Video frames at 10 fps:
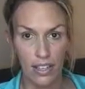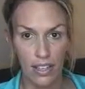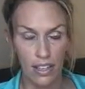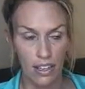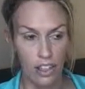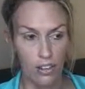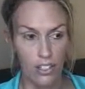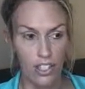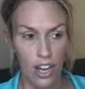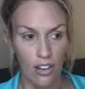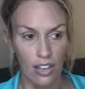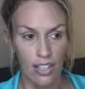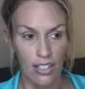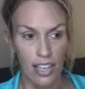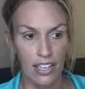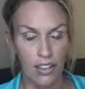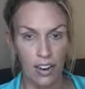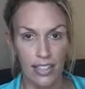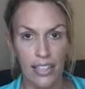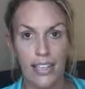The third chakra is like
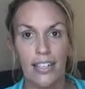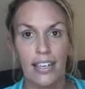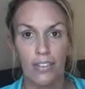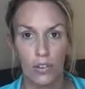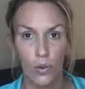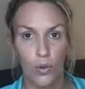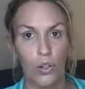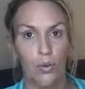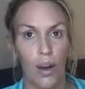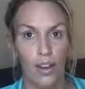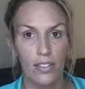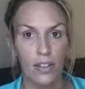your identity of who you are.